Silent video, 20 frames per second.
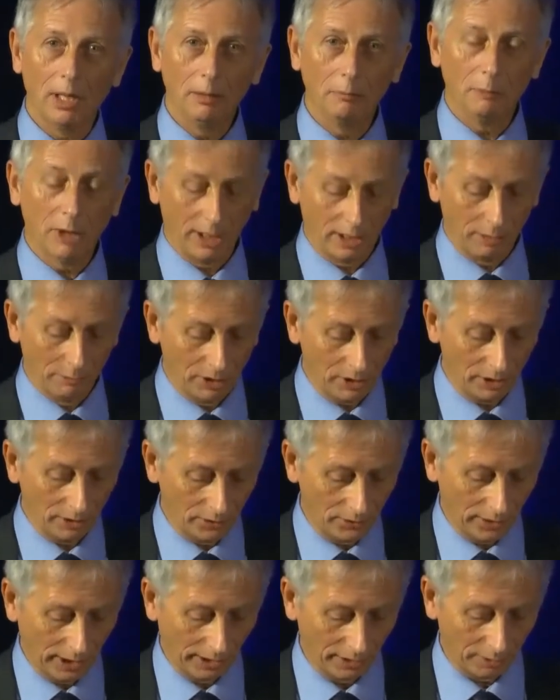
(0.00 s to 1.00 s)
My commissioner
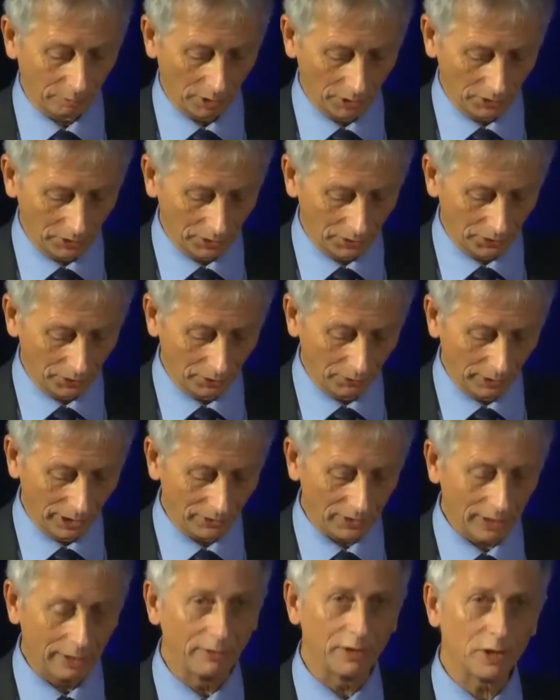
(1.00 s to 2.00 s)
said as much in June.
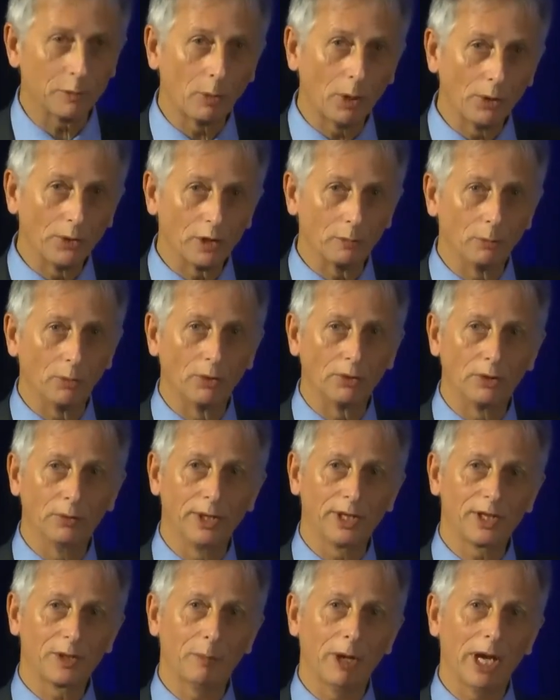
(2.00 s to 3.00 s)
It's irresponsible to
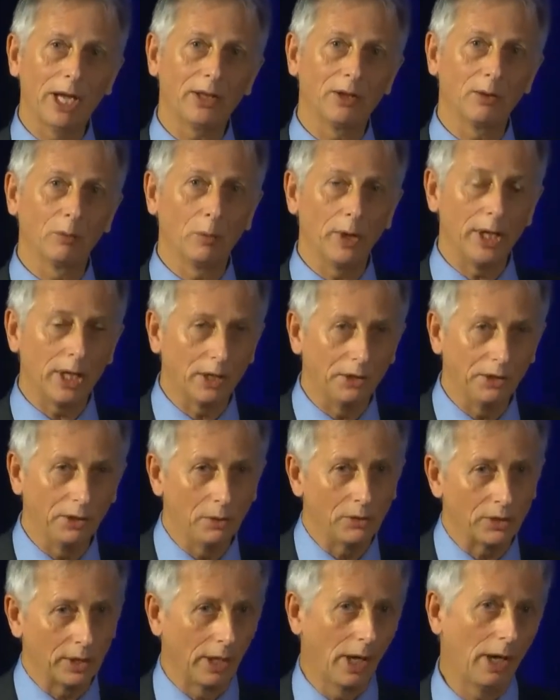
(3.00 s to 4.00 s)
expect that we can
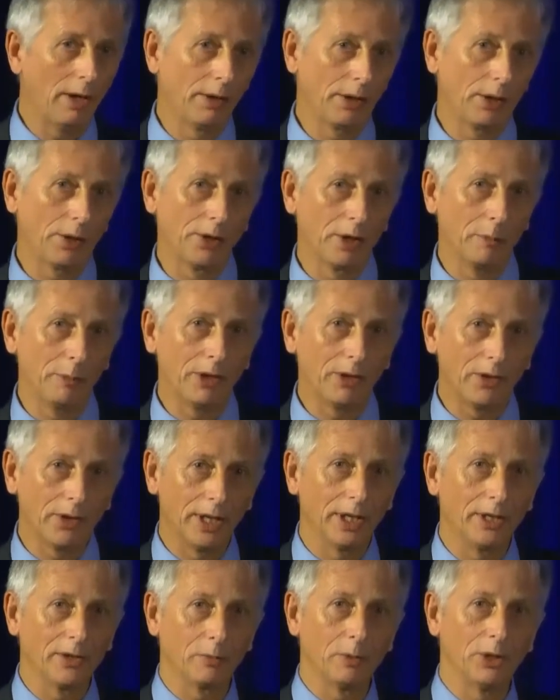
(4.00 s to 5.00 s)
use in our economy
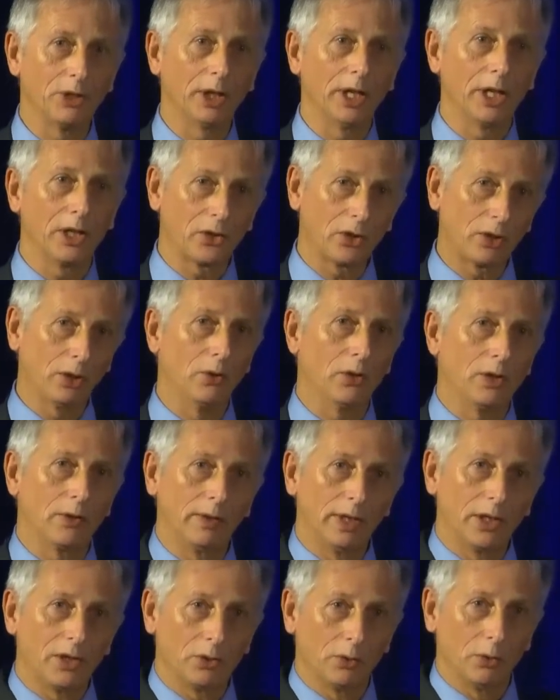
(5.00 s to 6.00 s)
things which are
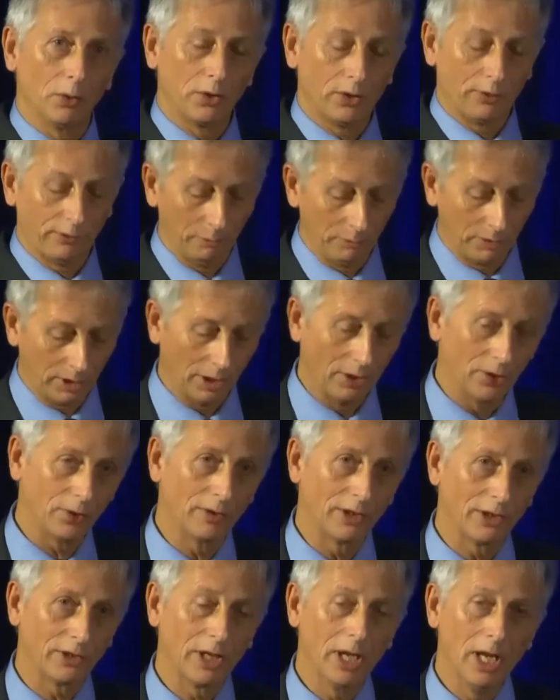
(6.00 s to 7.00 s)
exclusively sourced from
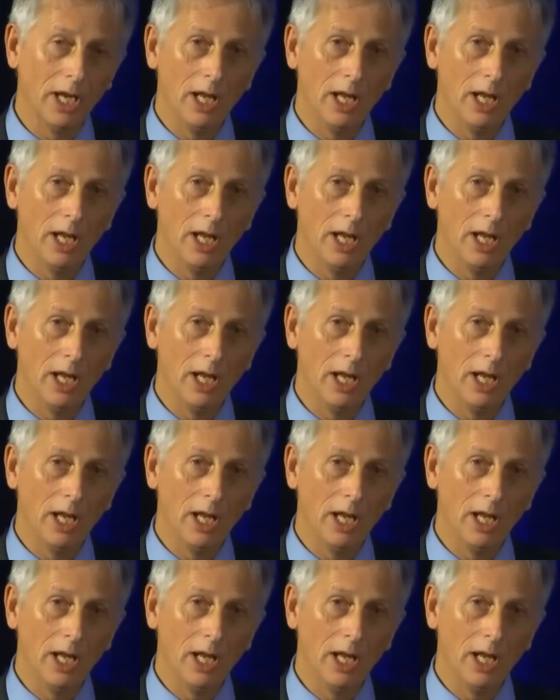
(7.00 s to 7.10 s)
countries